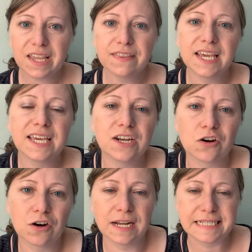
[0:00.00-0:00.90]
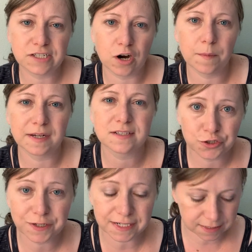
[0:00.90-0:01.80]
They can earn a Starbucks
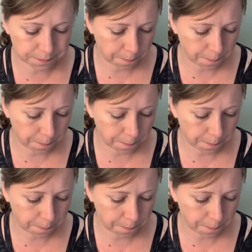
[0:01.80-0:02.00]
treat.